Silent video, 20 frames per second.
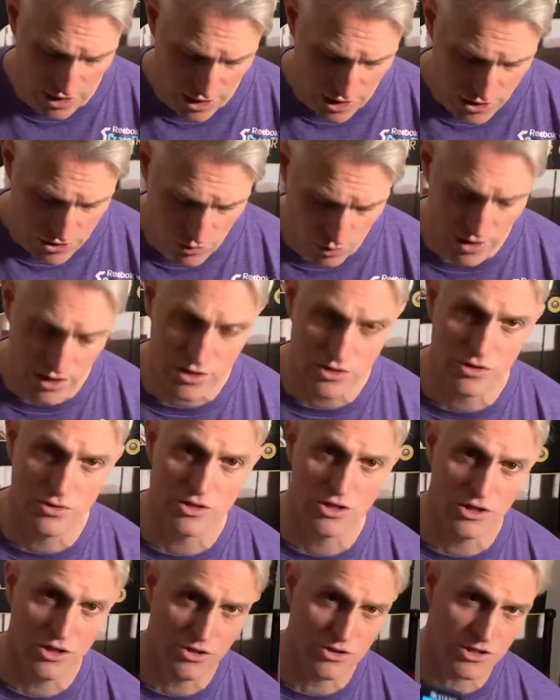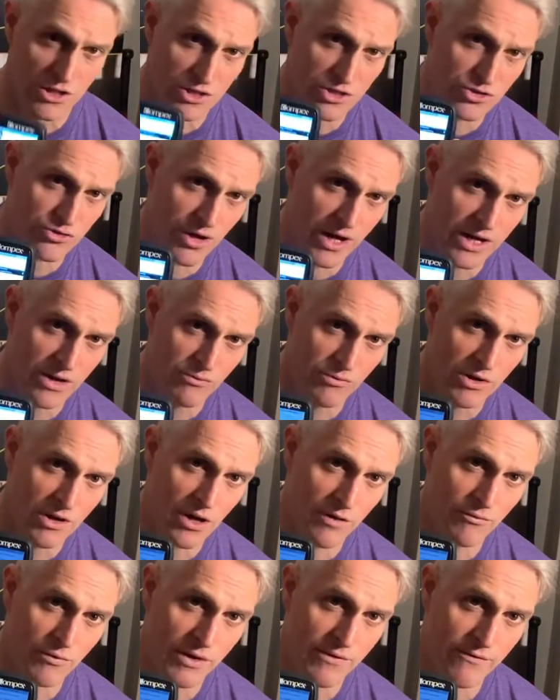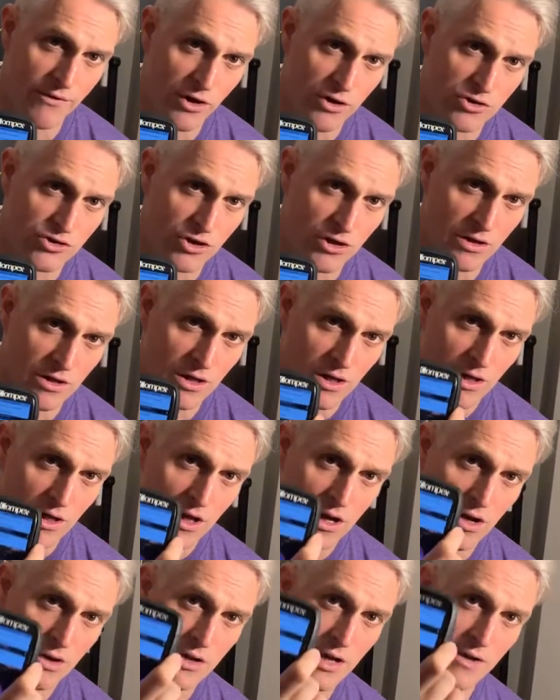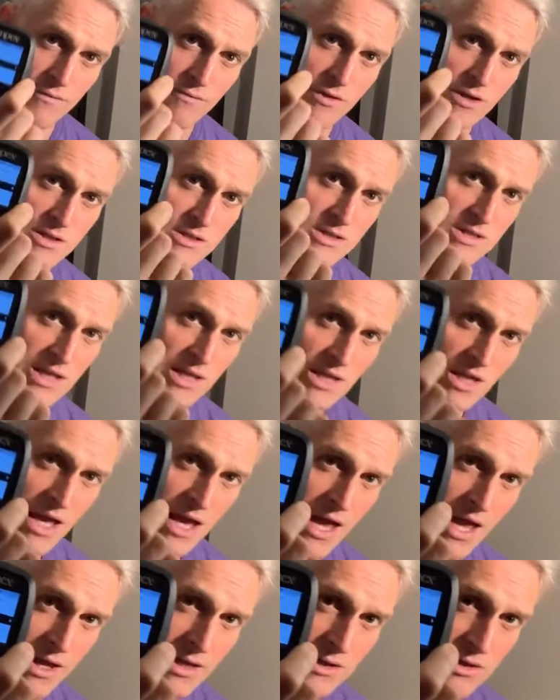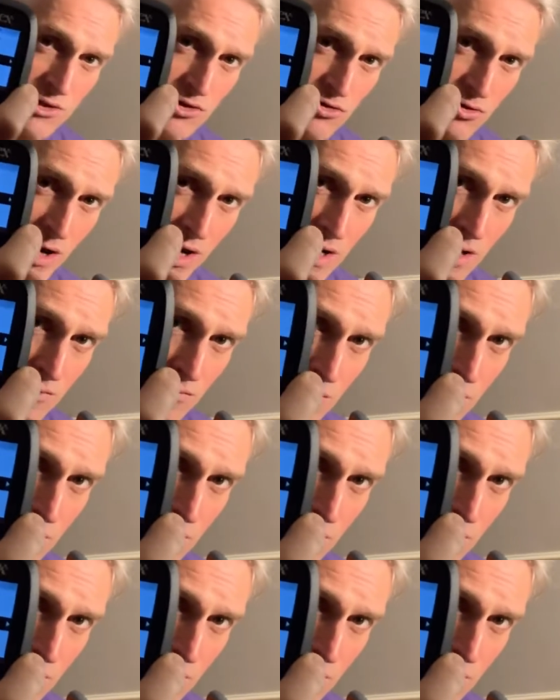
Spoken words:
So what I do is I use the training recovery function. Okay, if you can see there, training